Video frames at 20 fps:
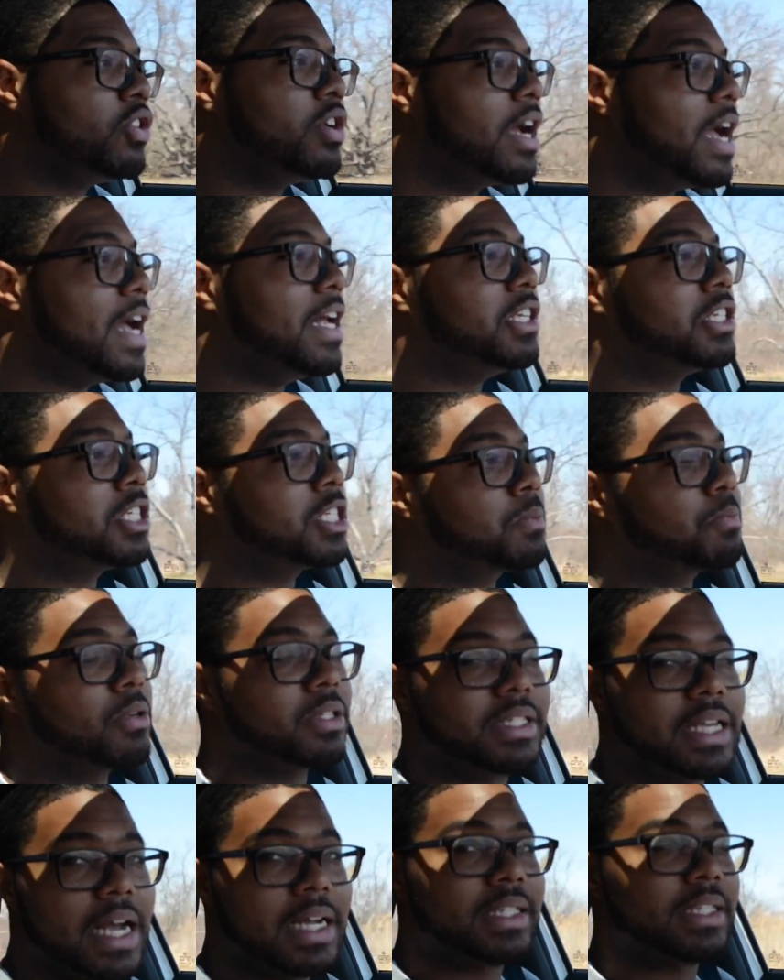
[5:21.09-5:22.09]
engine's
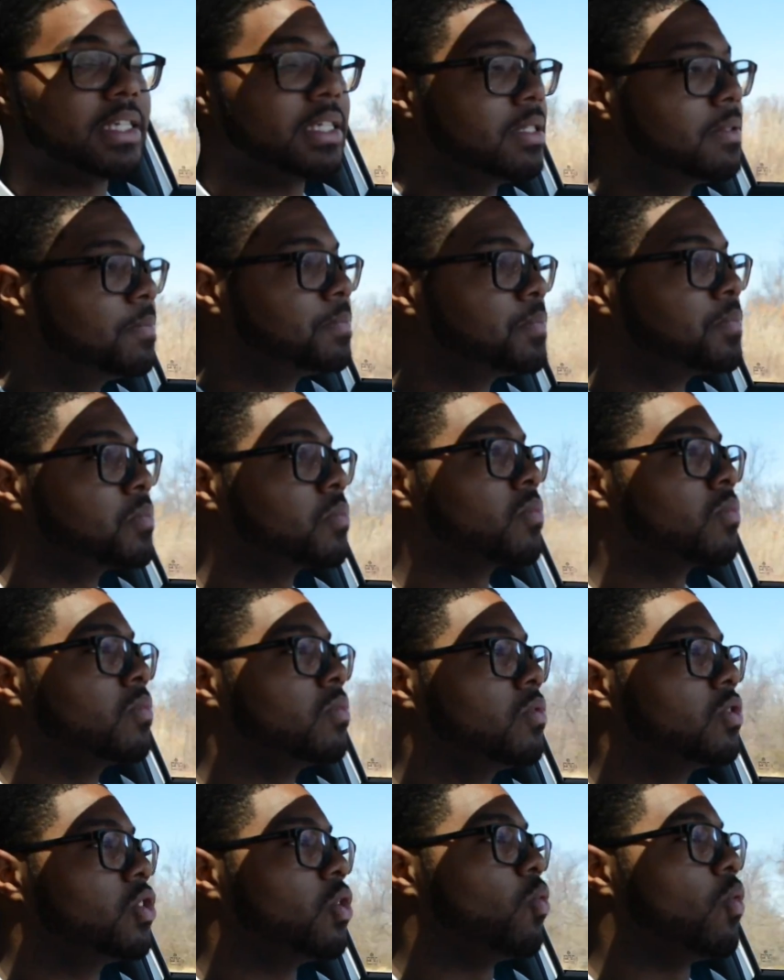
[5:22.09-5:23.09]
protected
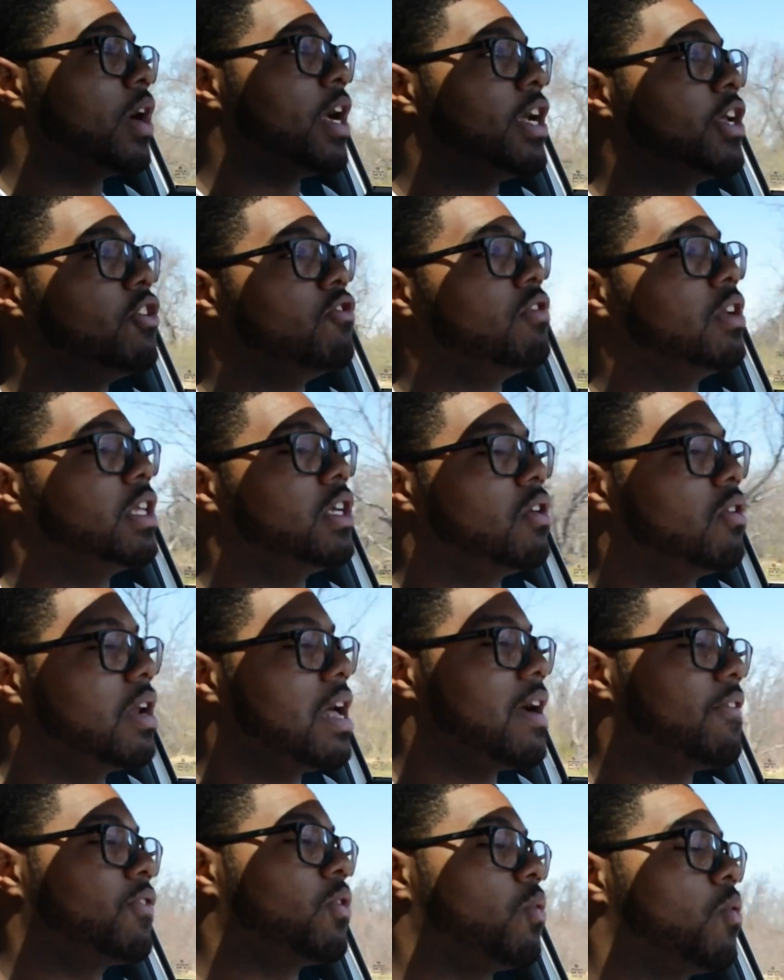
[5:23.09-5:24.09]
to where you really don't
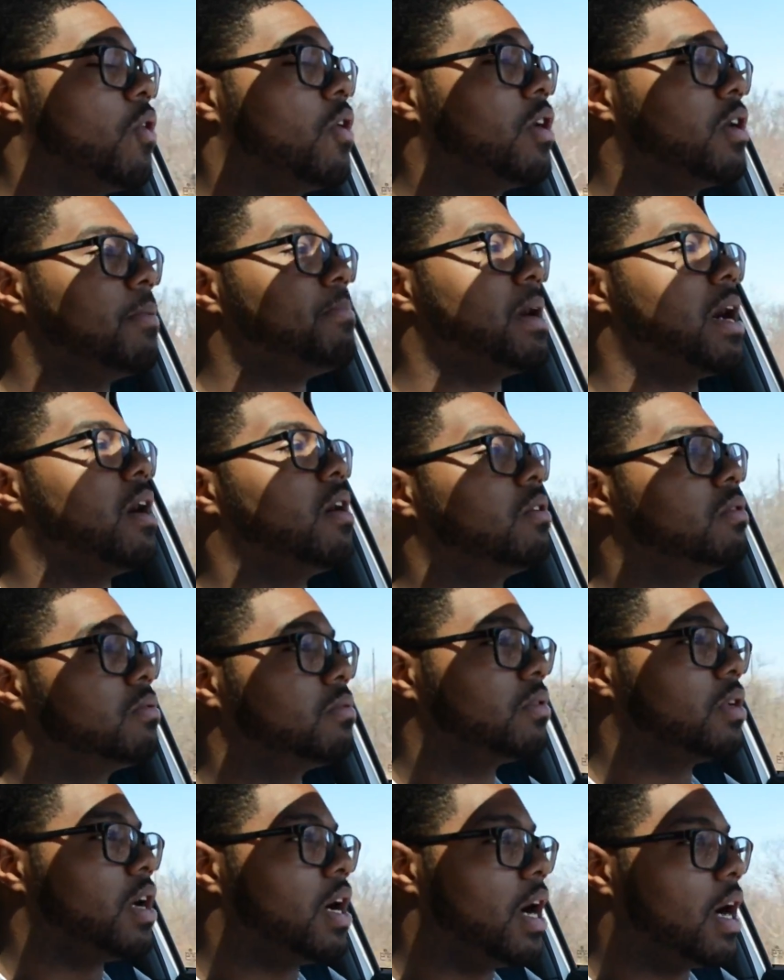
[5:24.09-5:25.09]
have to worry about
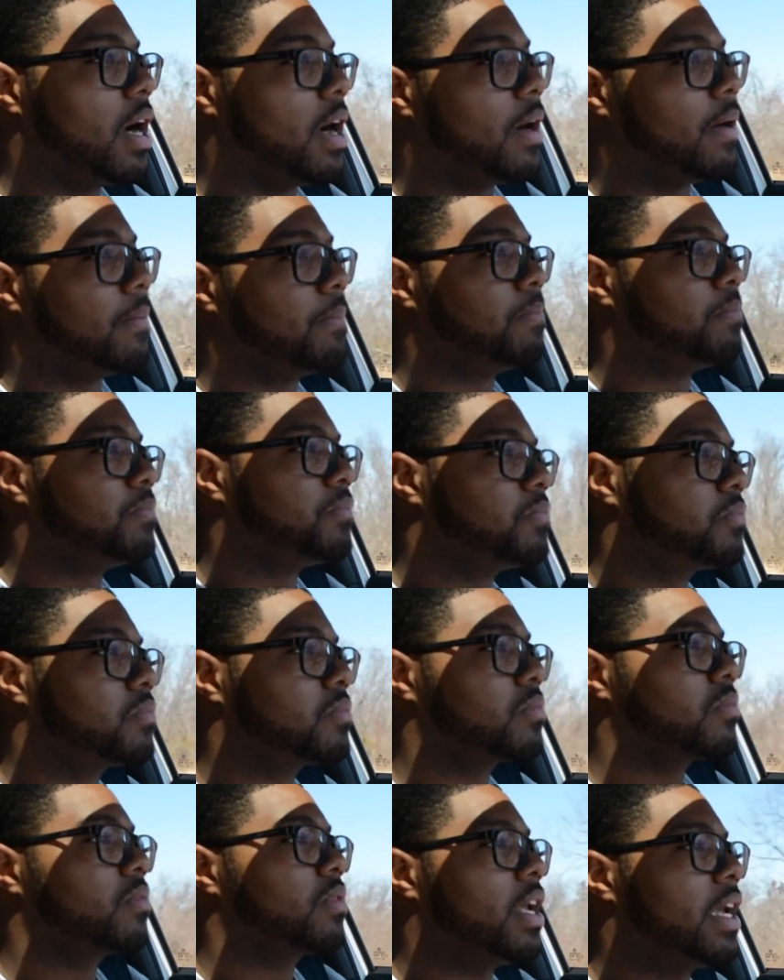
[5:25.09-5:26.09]

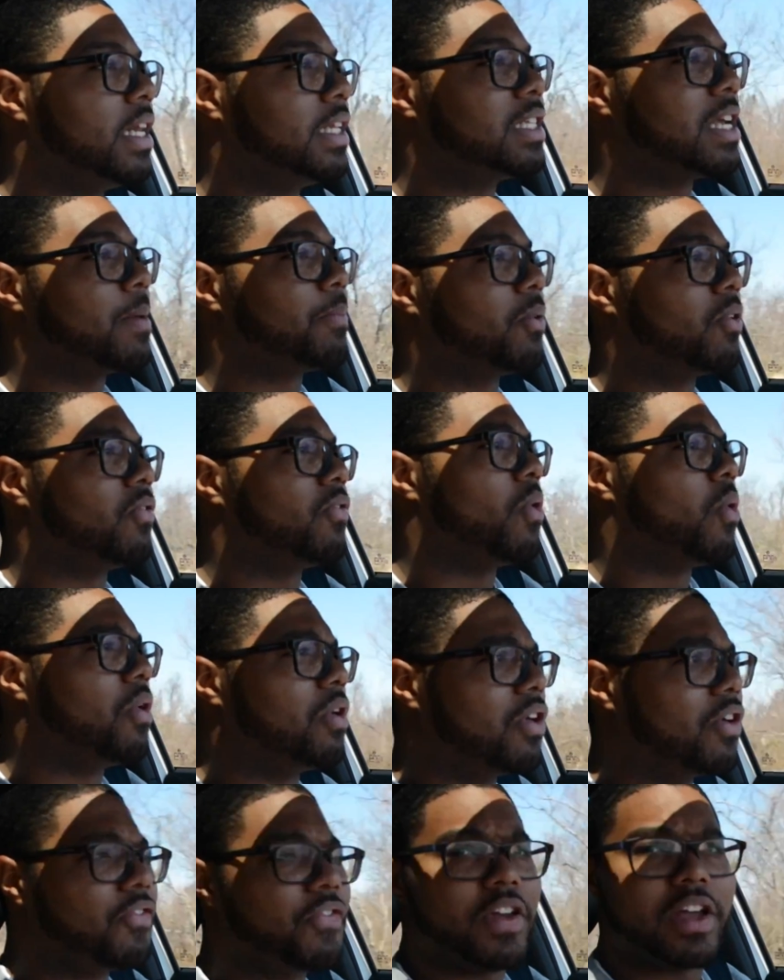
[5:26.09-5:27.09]
any type of
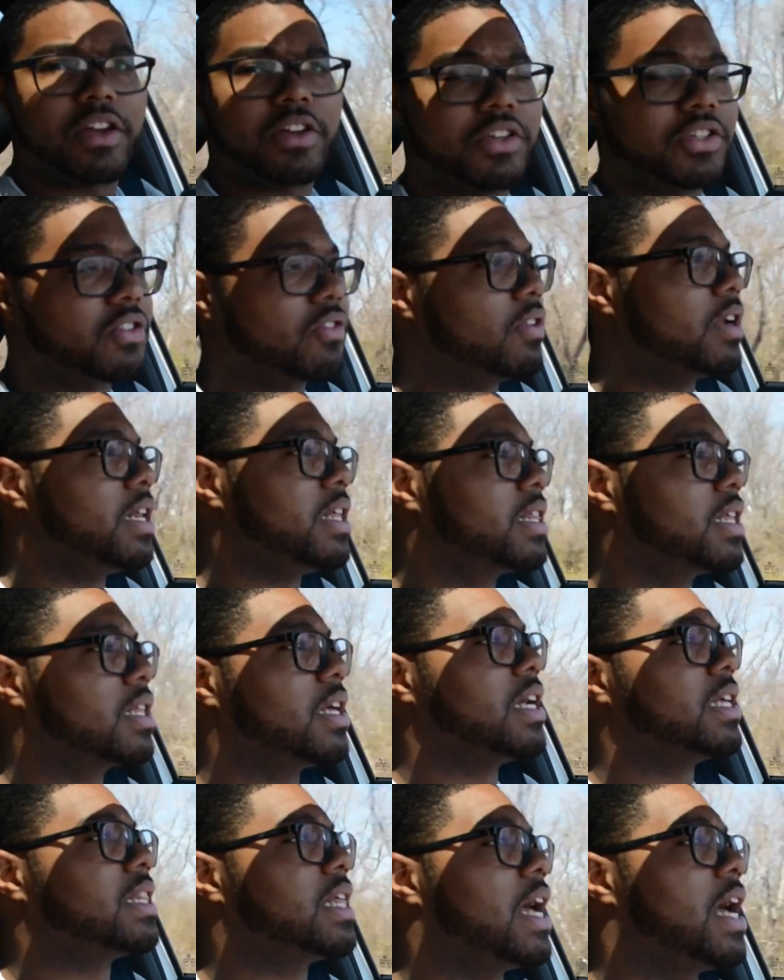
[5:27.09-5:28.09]
oil failures or anything
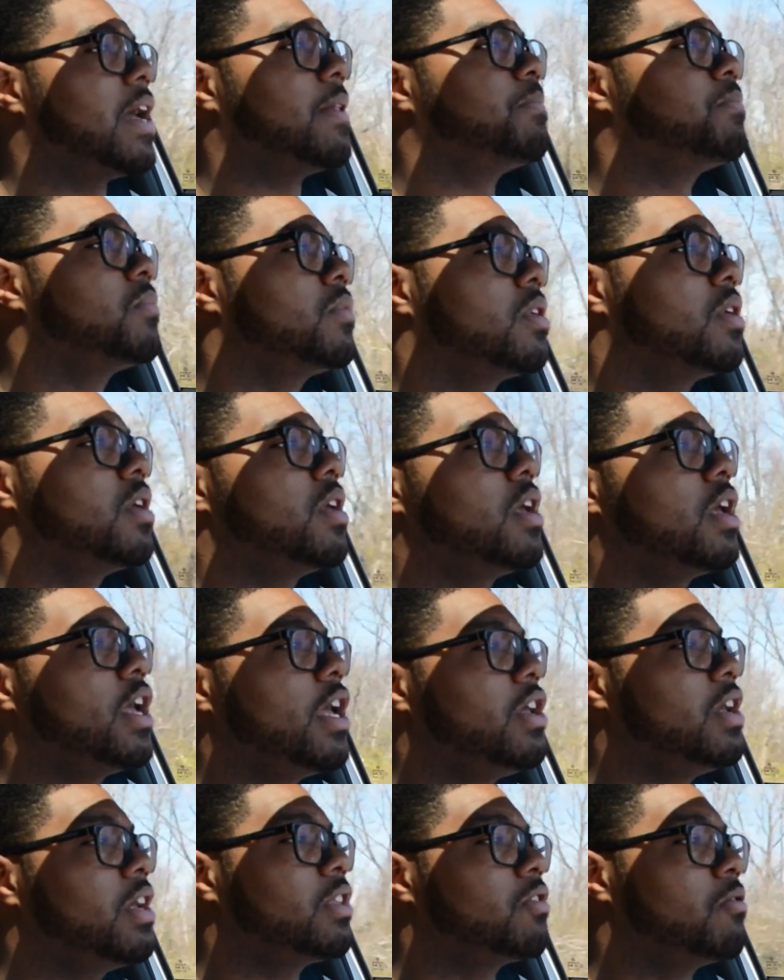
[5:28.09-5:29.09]
like that.
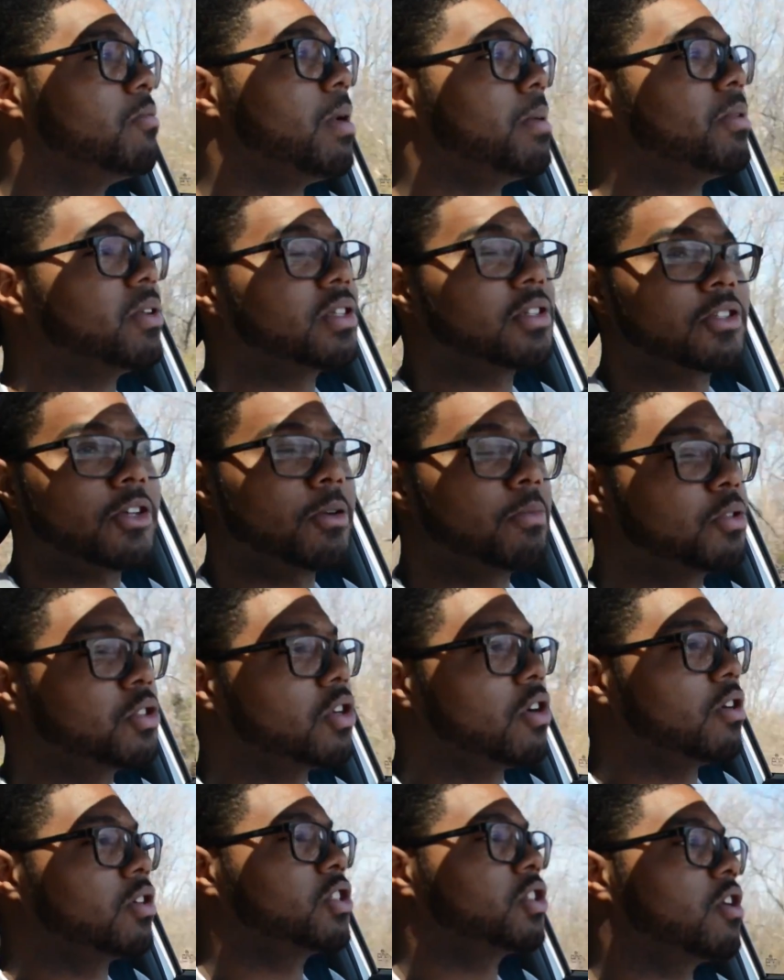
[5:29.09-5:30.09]
And you have to remember, it's a
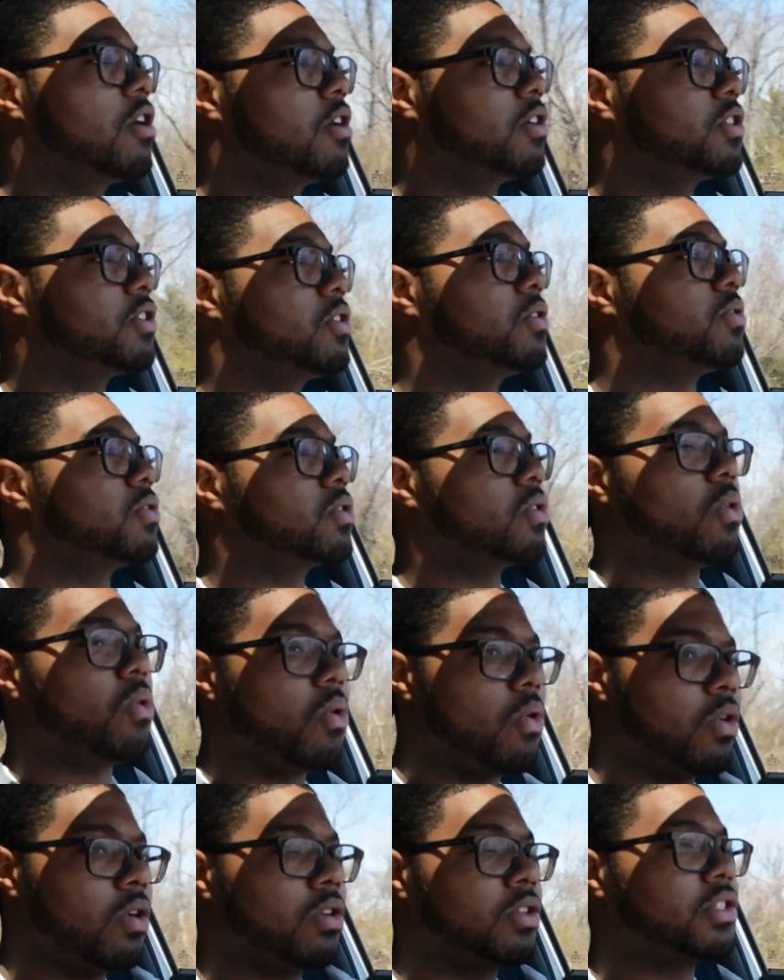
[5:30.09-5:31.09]
turbocharged car too, so
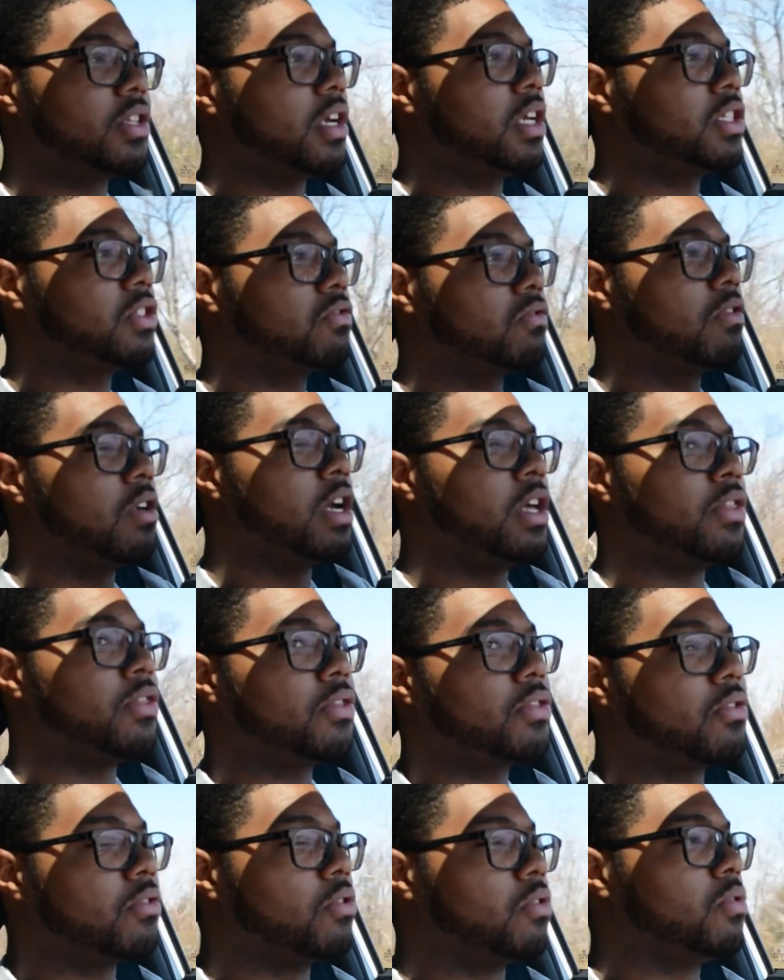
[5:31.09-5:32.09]
oil does run
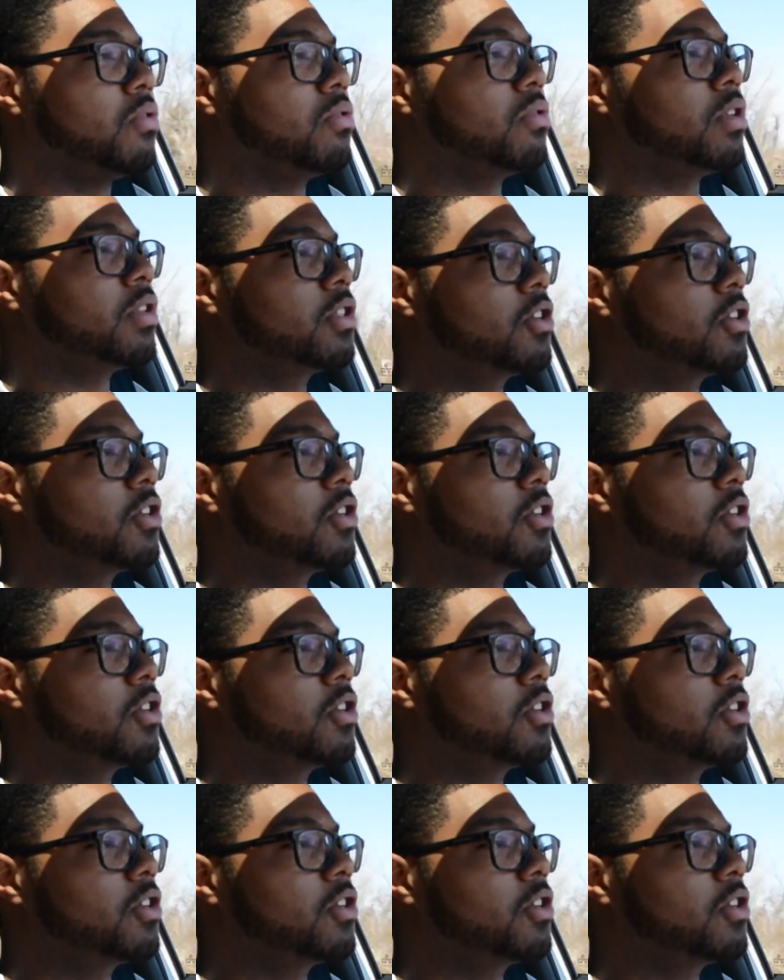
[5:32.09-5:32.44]
through the